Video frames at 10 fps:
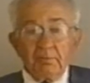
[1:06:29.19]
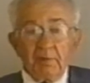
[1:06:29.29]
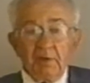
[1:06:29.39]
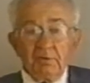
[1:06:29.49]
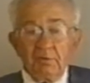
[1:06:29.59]

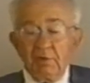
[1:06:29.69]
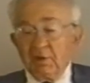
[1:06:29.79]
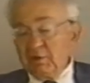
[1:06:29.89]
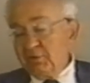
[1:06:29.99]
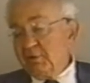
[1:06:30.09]
by doing
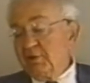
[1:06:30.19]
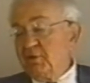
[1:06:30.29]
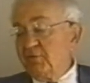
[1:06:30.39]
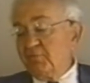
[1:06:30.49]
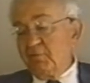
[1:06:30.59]
it in the
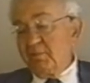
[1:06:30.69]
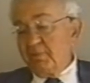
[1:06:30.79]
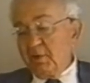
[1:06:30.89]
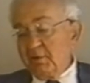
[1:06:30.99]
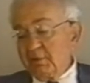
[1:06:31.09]
lease form,
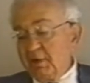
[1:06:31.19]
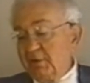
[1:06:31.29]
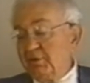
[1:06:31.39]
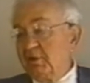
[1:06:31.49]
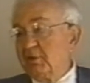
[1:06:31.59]
I
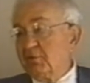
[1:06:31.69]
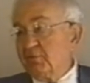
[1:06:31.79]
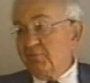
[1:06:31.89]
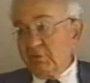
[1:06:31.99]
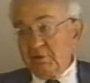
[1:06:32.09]
think is
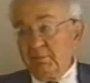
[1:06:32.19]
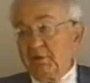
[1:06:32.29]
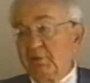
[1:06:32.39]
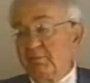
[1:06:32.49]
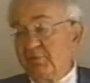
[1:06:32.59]
a
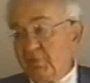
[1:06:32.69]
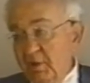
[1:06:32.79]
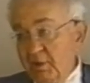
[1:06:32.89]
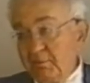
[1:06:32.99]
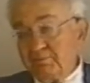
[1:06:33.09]
fundamental
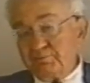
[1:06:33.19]
mistake.